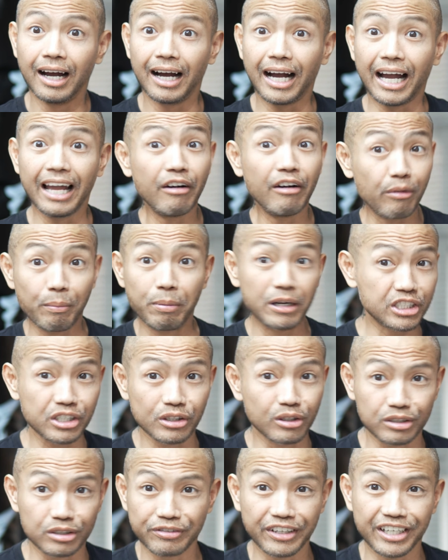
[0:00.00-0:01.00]
I have a bunch of
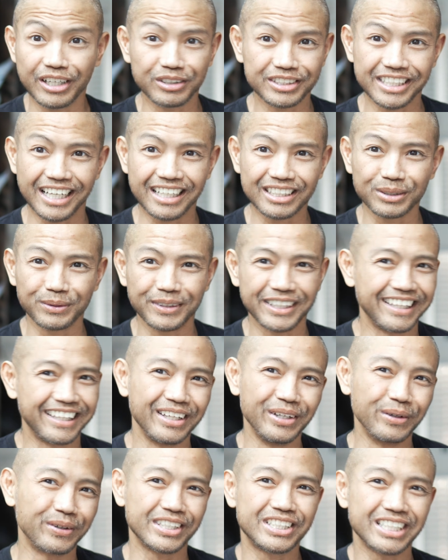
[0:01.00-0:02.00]
those videos actually that
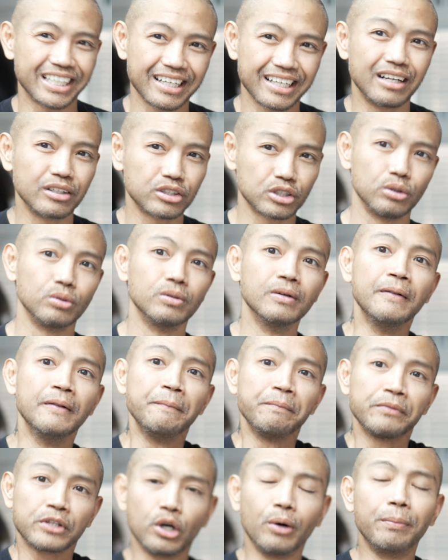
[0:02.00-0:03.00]
you could check out. So
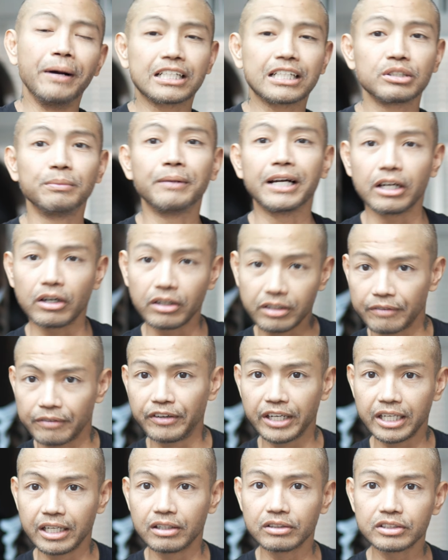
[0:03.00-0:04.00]
go back to my other
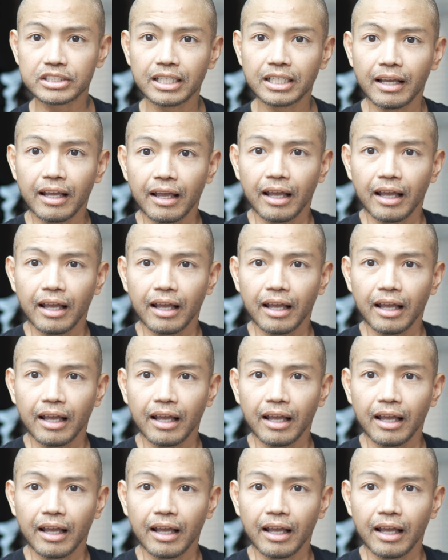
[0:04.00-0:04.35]
videos,